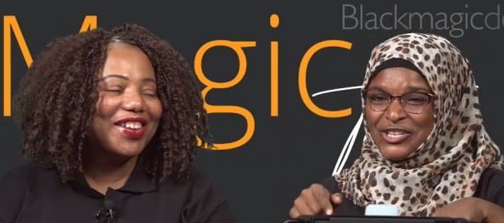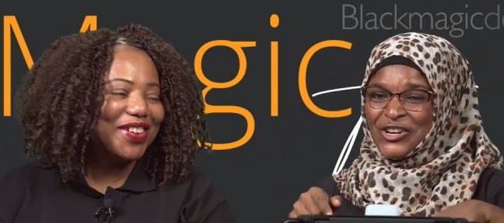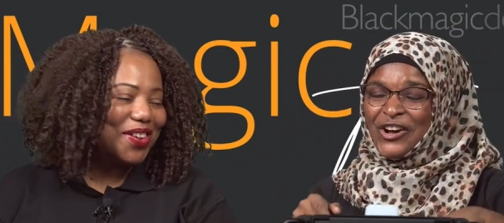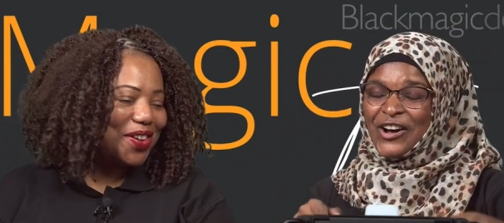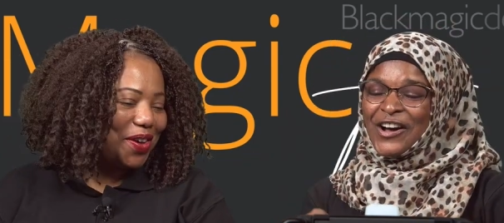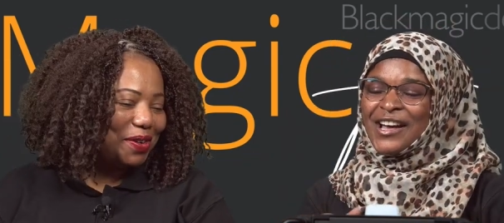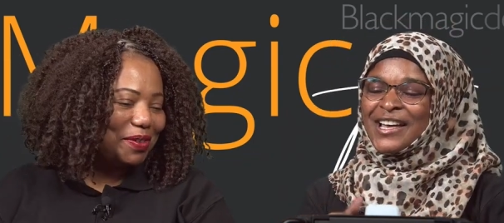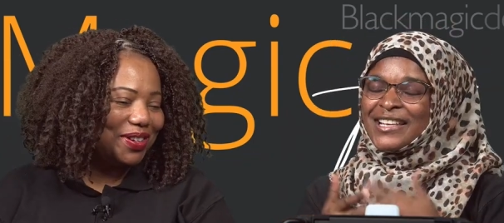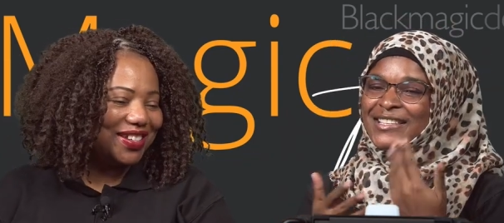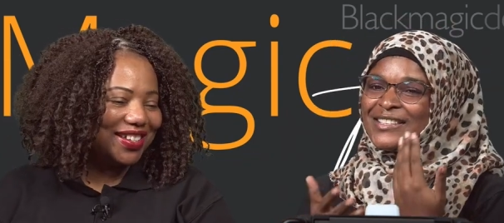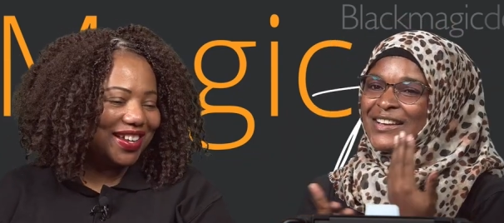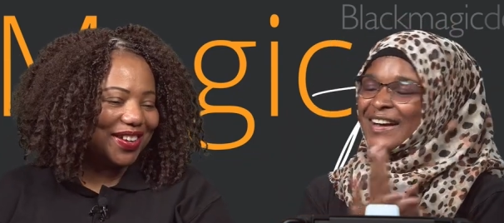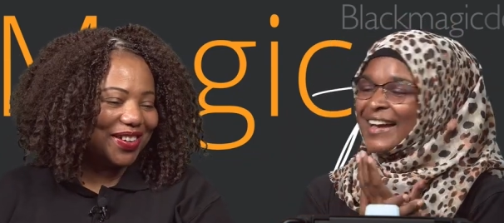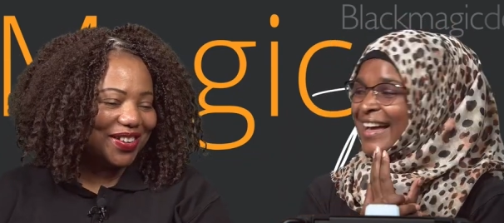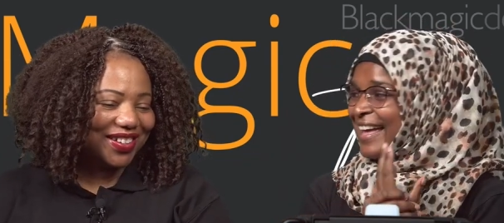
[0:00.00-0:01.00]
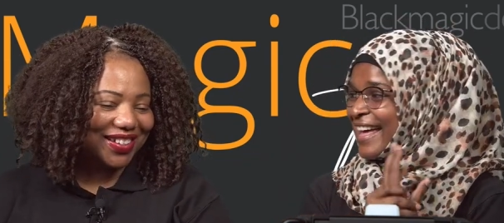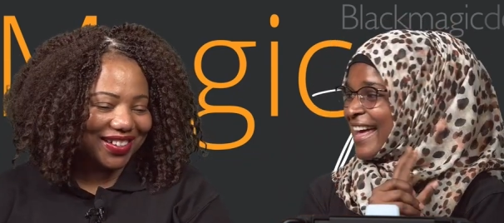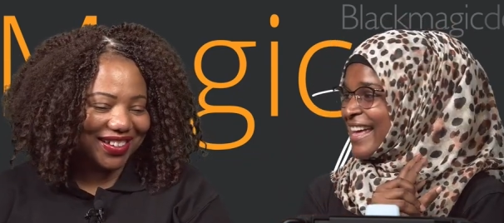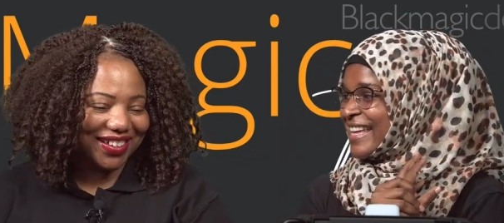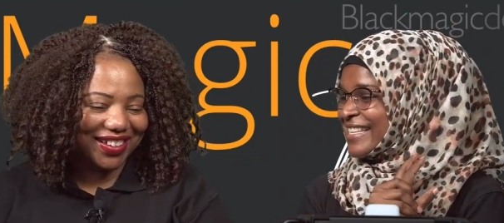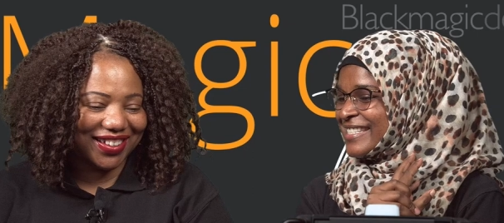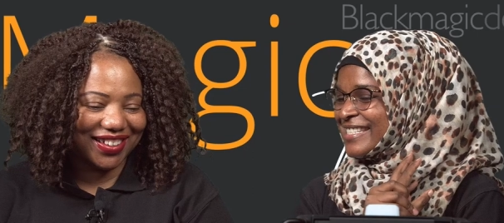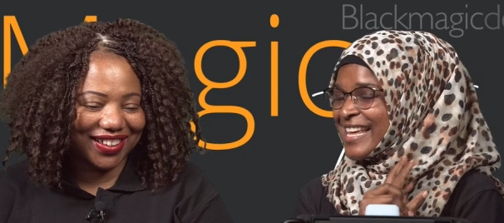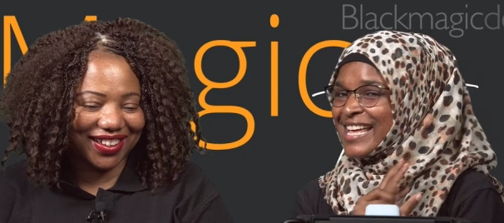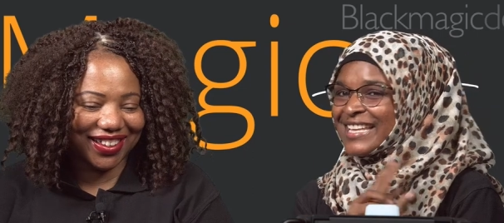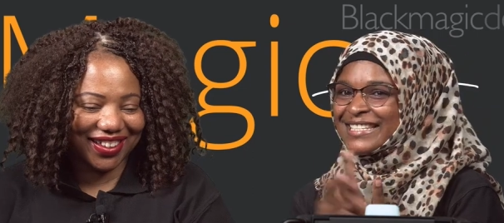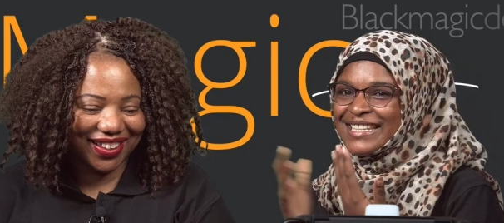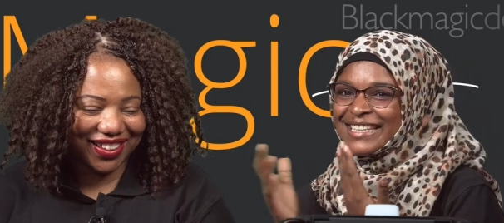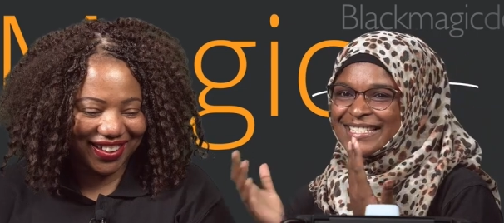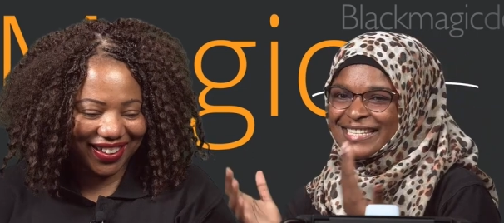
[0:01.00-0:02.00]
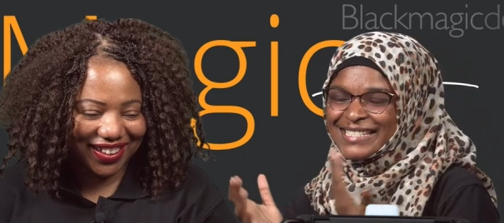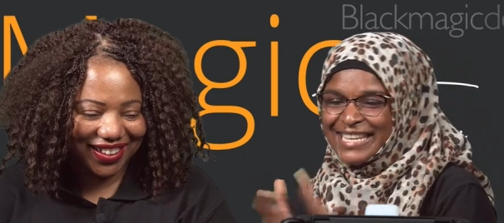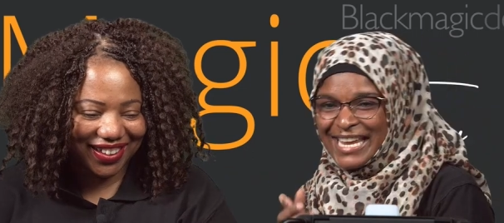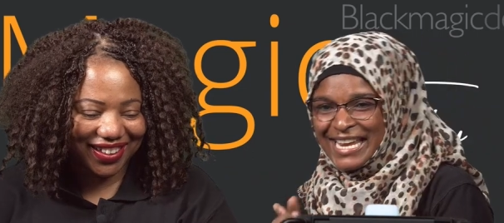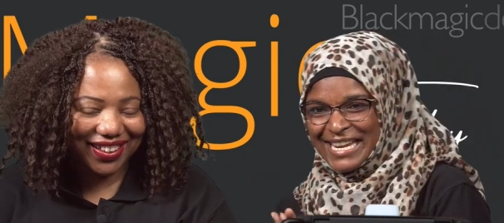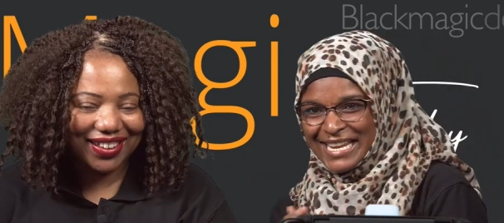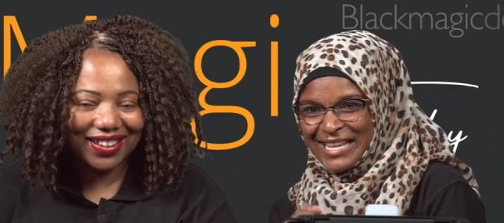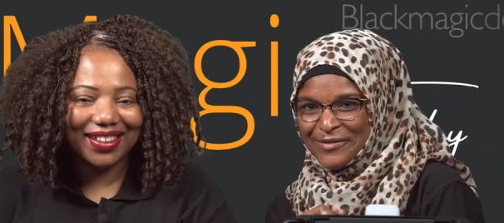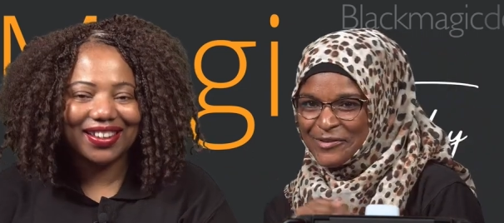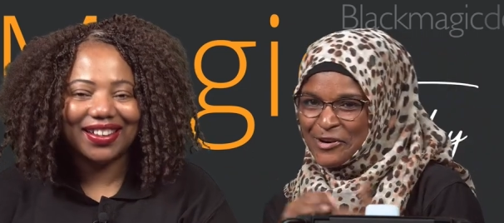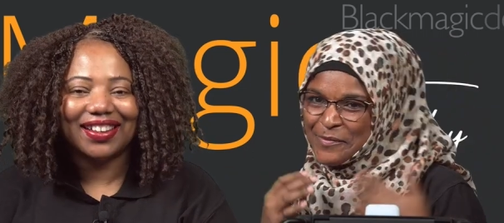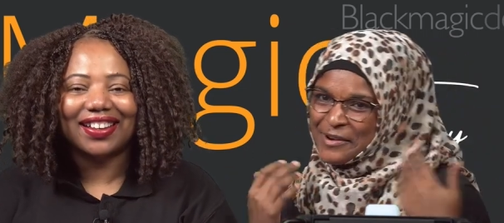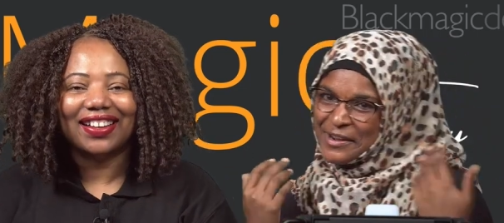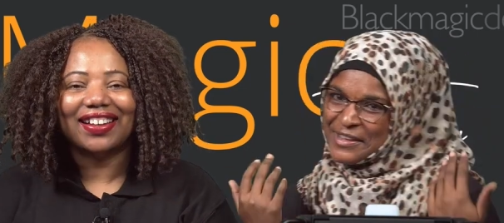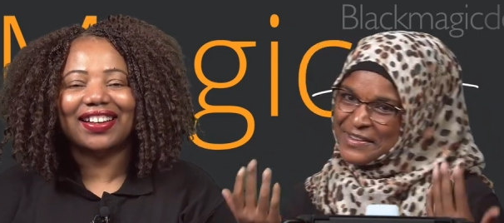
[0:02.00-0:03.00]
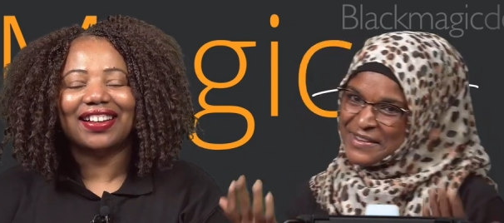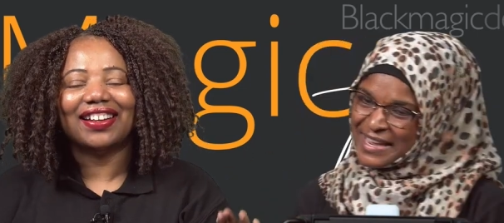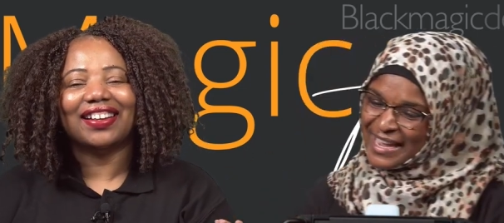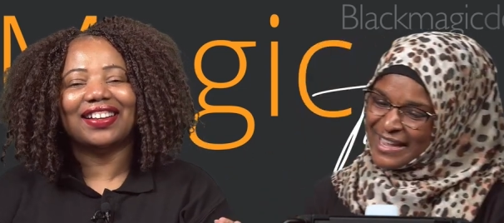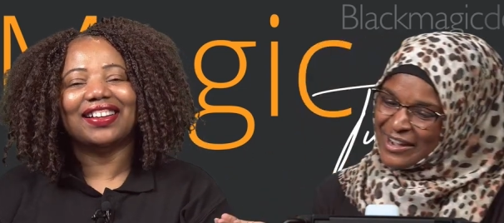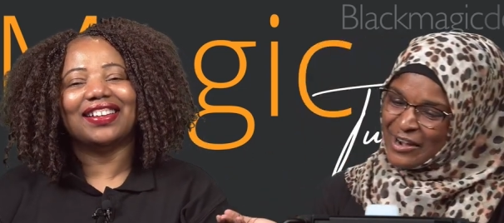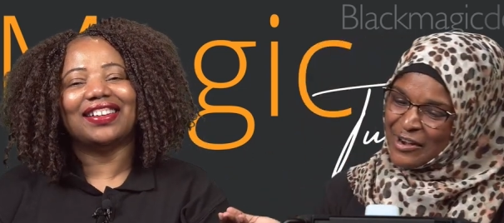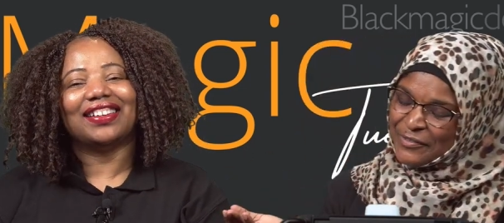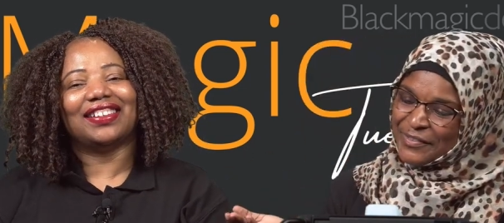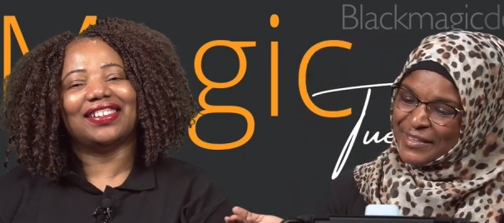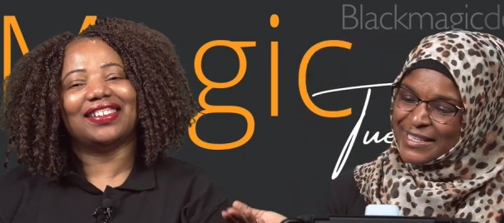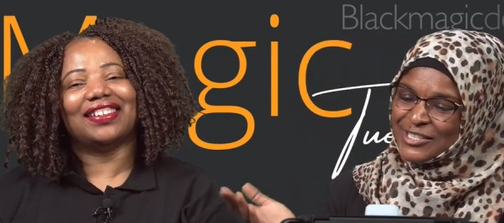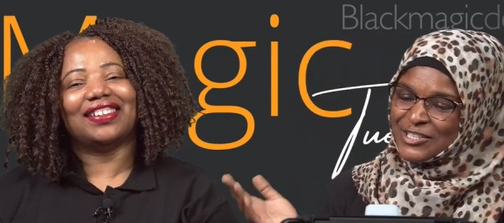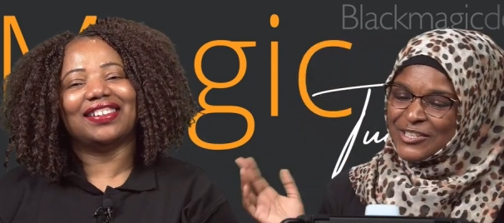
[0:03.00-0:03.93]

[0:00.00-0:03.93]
Speaker 1: show. No, we don't. Yes, guys, yes, this is Edith from our UK office.